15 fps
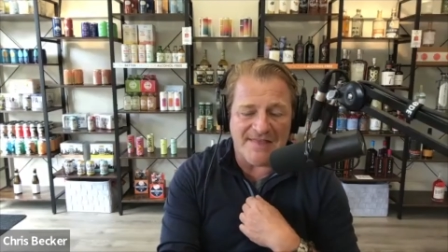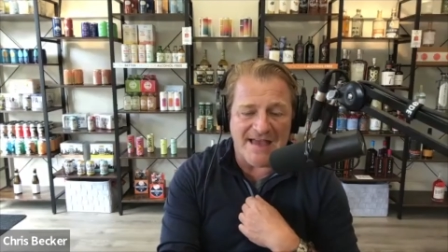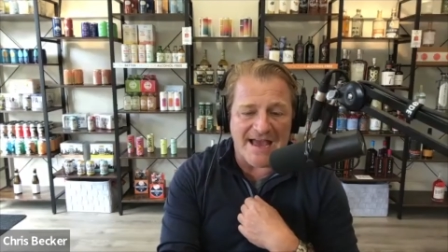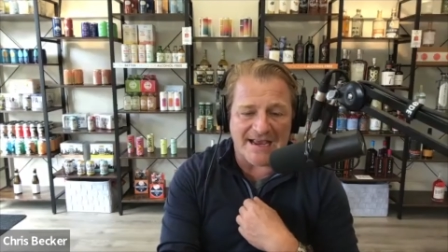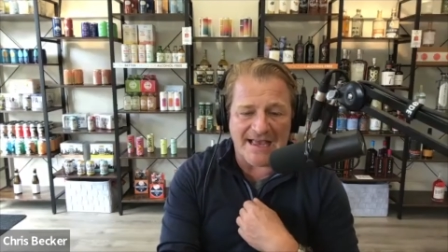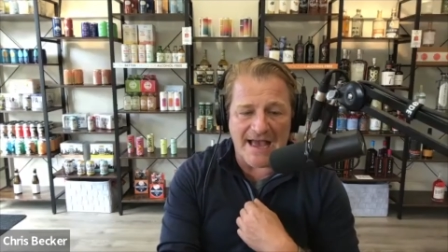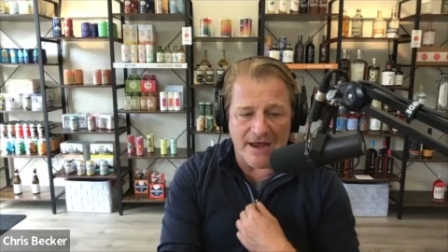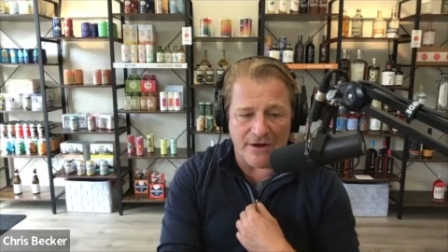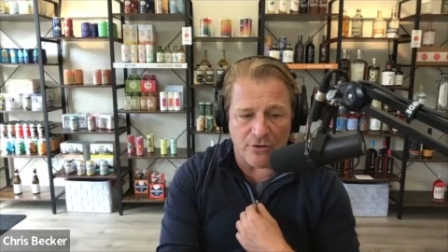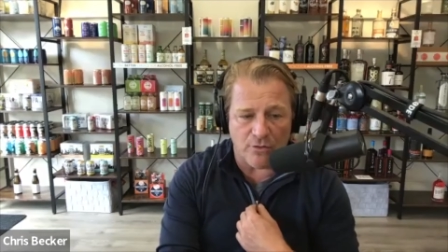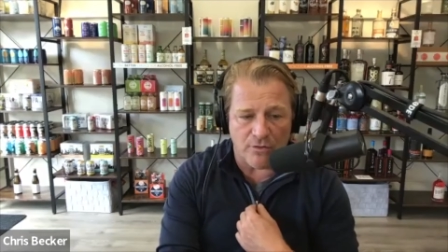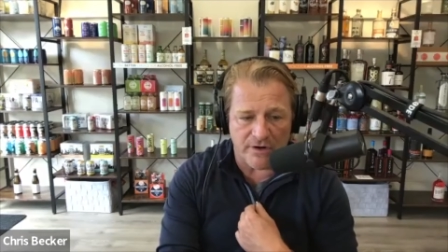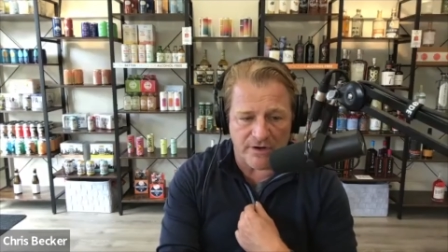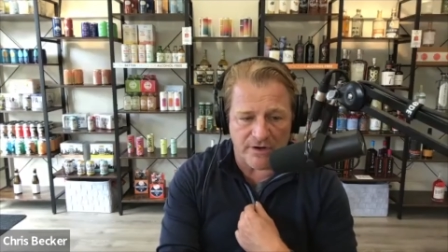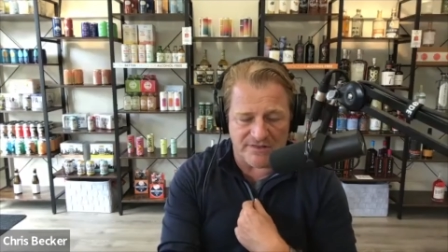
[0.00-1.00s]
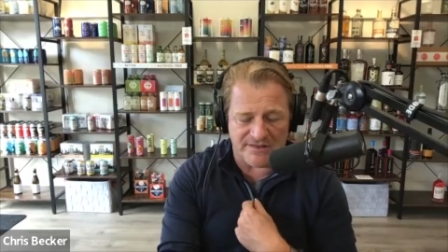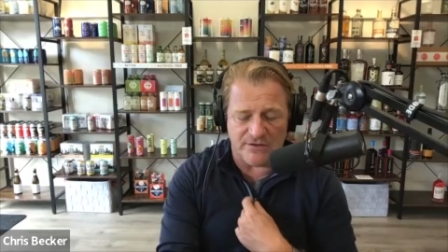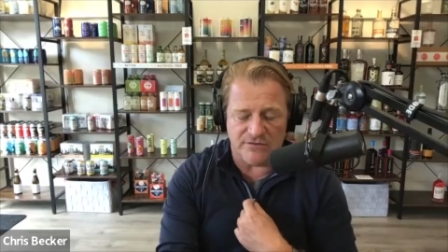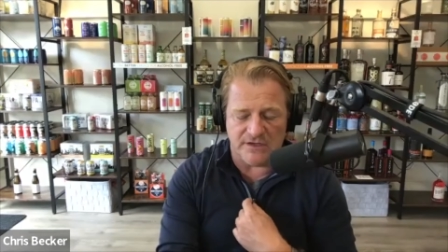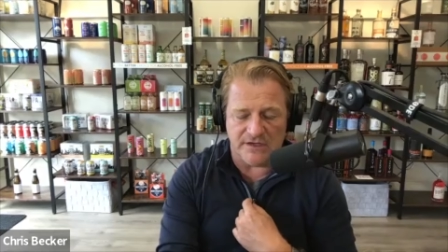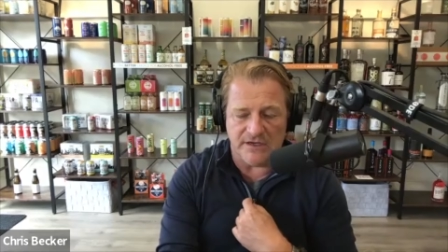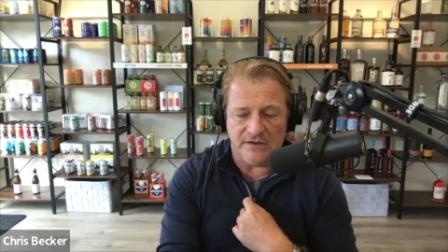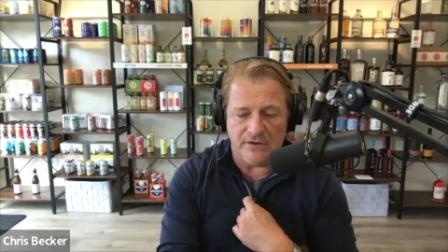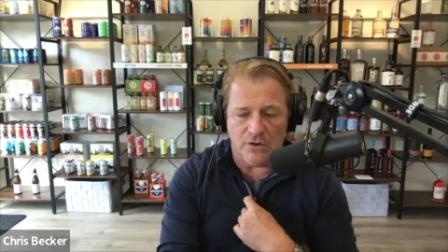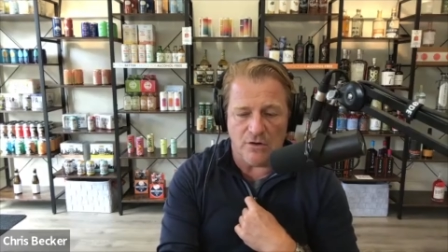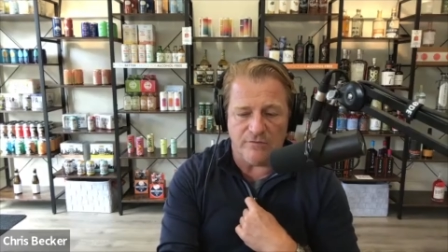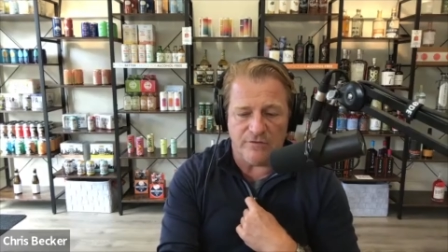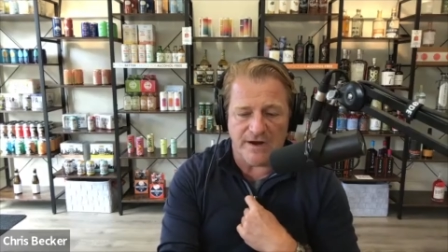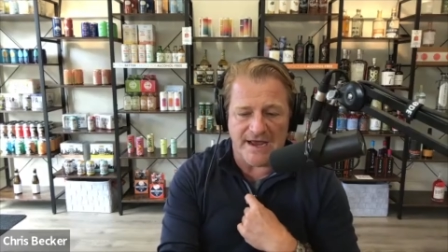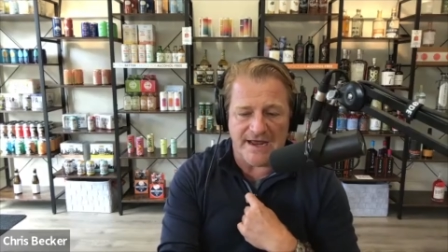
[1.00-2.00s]
that category without the
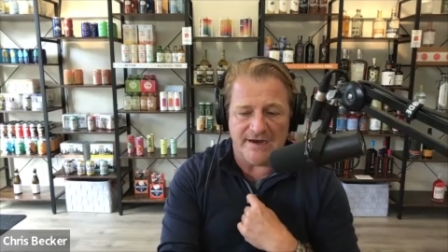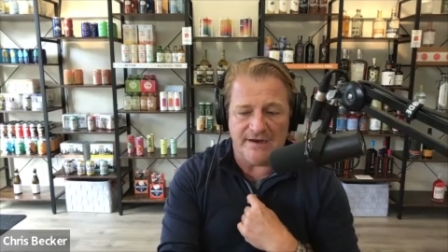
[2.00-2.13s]
overhead.